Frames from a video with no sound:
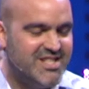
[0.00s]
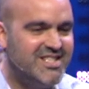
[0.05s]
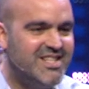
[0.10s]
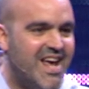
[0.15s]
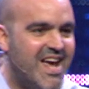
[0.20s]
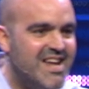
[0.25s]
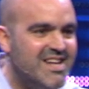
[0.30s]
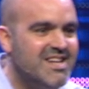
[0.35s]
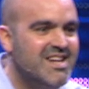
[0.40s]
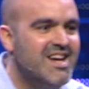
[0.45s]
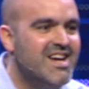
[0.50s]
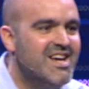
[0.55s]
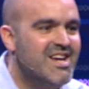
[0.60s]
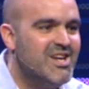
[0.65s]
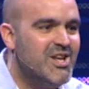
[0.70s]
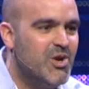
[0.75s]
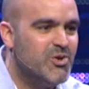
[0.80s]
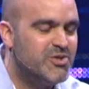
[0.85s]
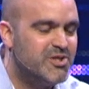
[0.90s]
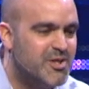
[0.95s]
said,
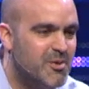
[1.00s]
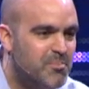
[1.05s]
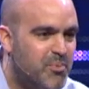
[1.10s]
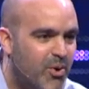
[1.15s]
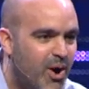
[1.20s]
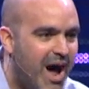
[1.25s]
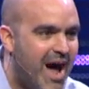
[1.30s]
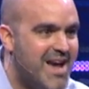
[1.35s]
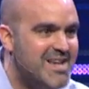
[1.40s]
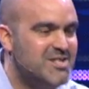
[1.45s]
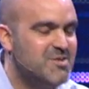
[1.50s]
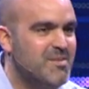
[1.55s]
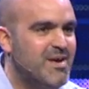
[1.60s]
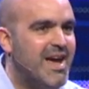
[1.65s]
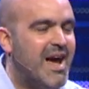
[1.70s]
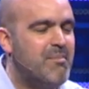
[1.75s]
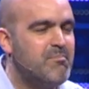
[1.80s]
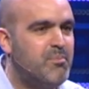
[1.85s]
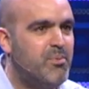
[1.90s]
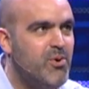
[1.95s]
surprise
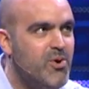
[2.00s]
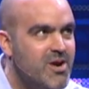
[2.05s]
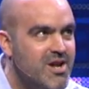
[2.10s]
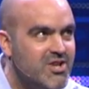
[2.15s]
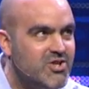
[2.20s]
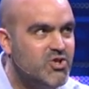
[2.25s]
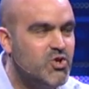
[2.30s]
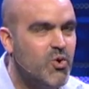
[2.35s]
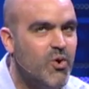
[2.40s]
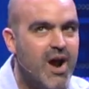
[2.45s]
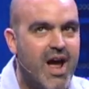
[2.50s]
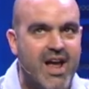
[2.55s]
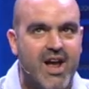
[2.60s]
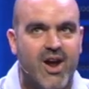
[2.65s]
me. I'm pretty sure I